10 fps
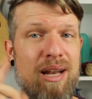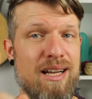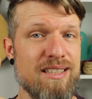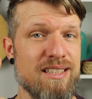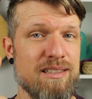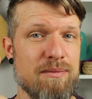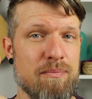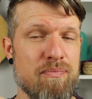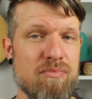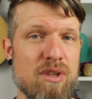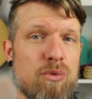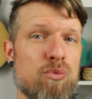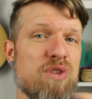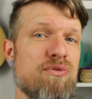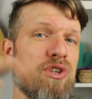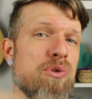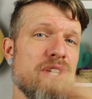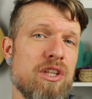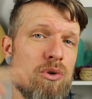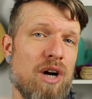Plus,
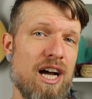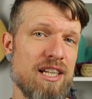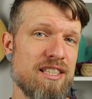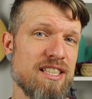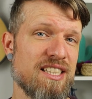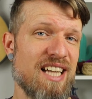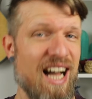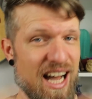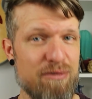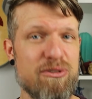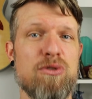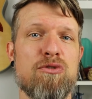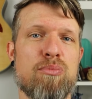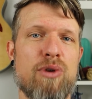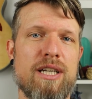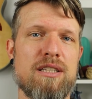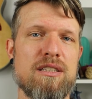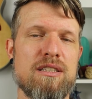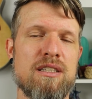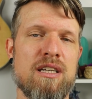reviewing your answers after you've
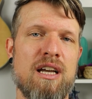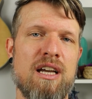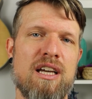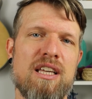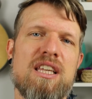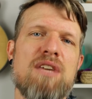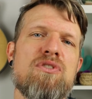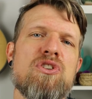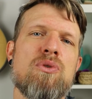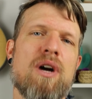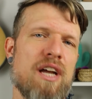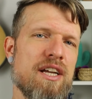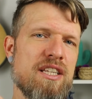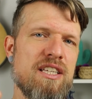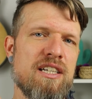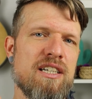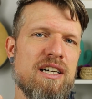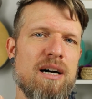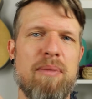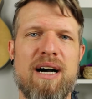practiced gives you an
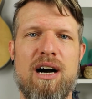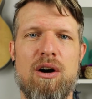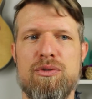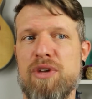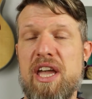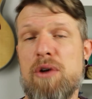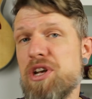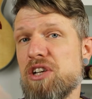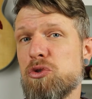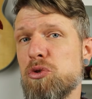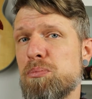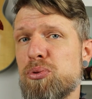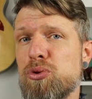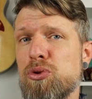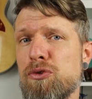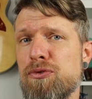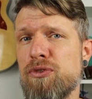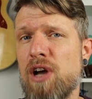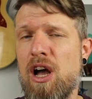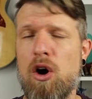idea about areas to
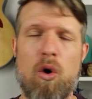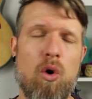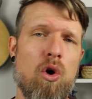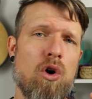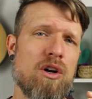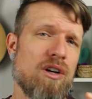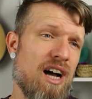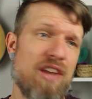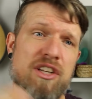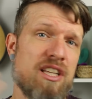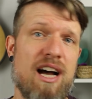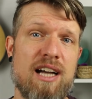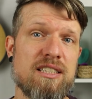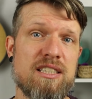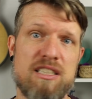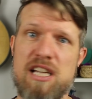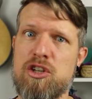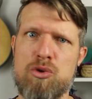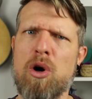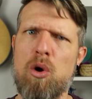improve or other tasks
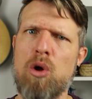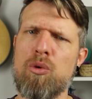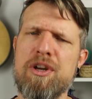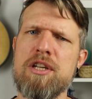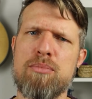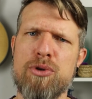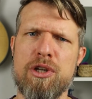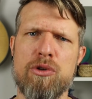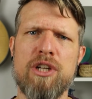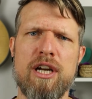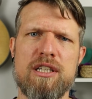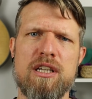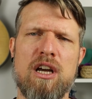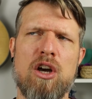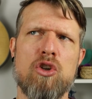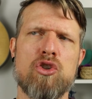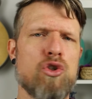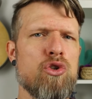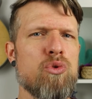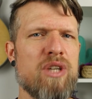that you are already pretty good at,
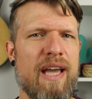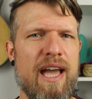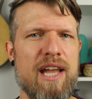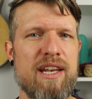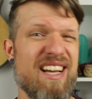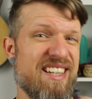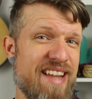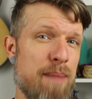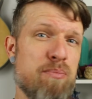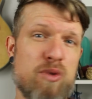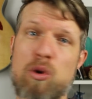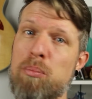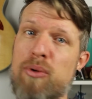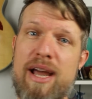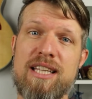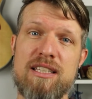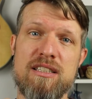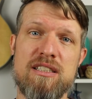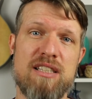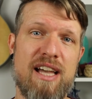so you can adapt your
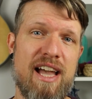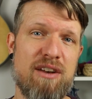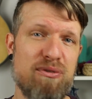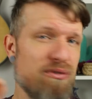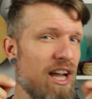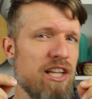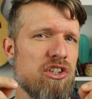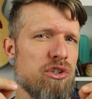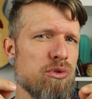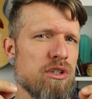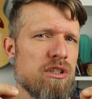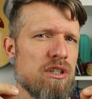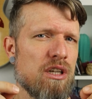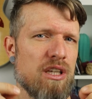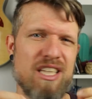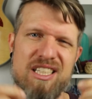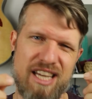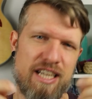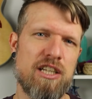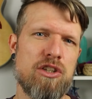practice and fine-tune it
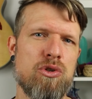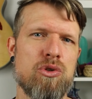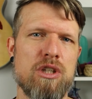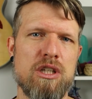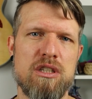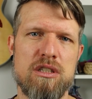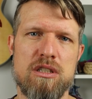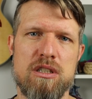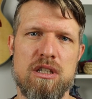exactly to your needs.